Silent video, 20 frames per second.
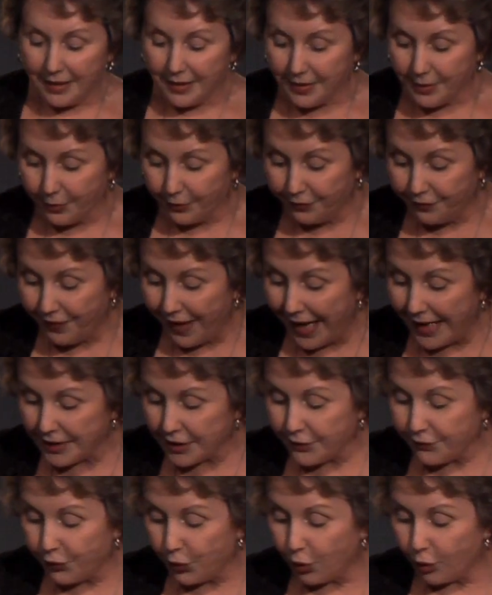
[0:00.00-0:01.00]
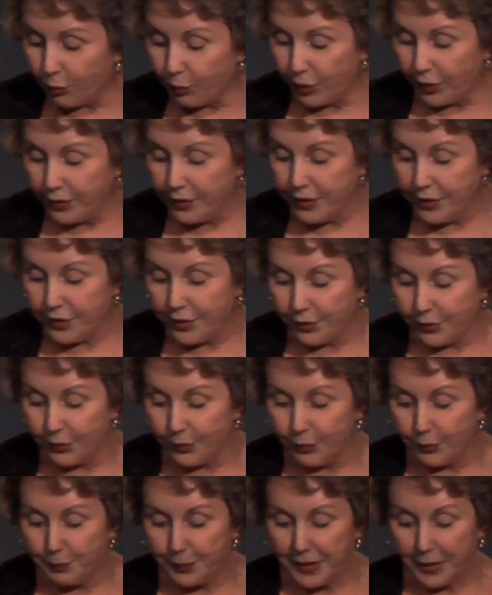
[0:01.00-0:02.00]
So fast forward
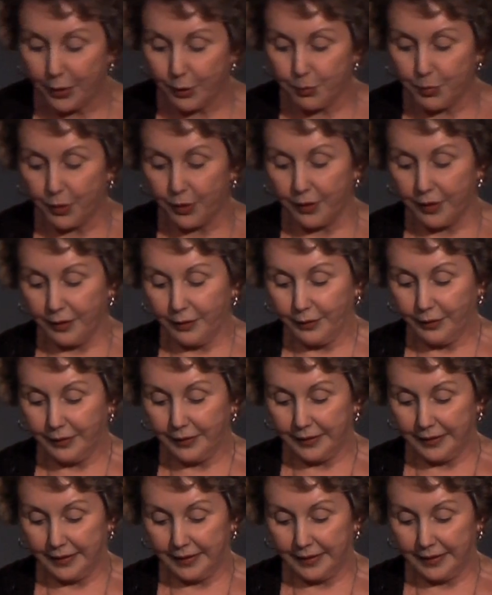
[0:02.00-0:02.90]
to Peterborough,